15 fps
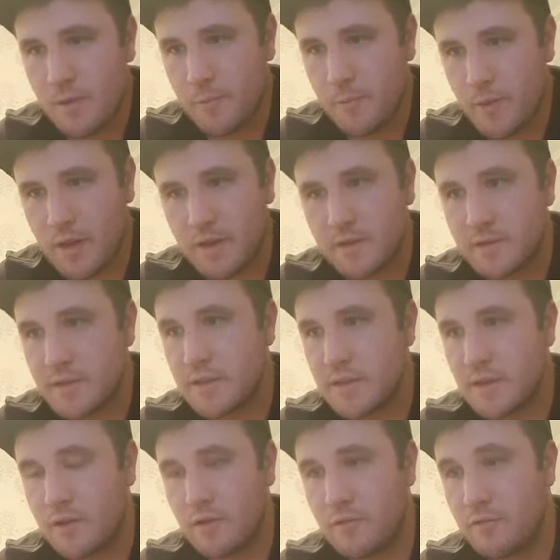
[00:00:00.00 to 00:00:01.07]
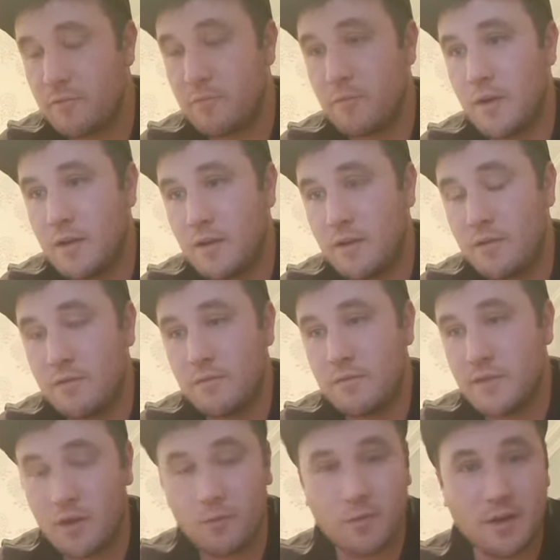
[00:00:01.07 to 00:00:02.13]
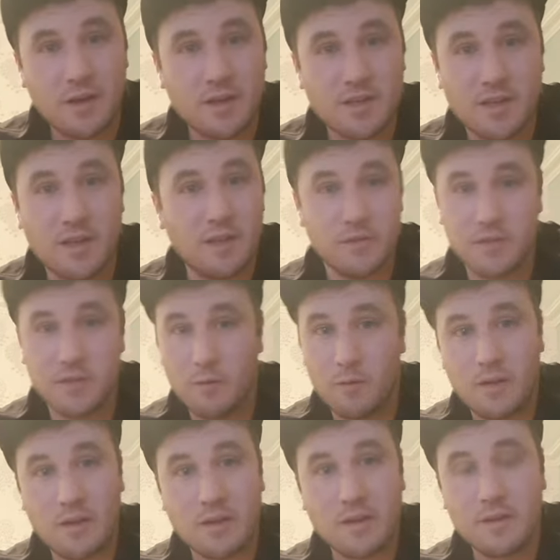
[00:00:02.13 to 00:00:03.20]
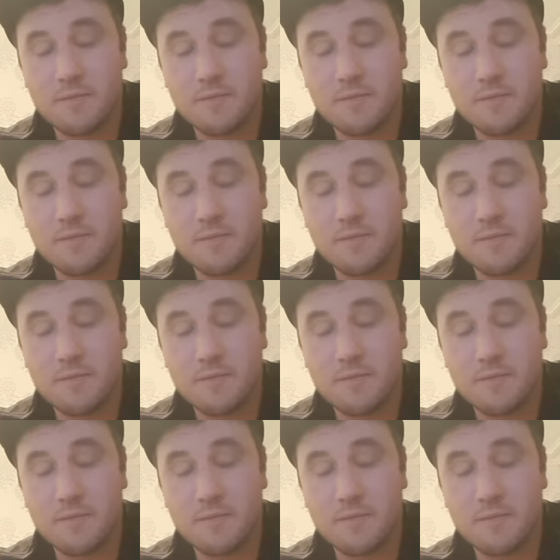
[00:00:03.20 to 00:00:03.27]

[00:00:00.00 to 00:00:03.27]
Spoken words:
plenty of Diabarchs. I love a Diabarch.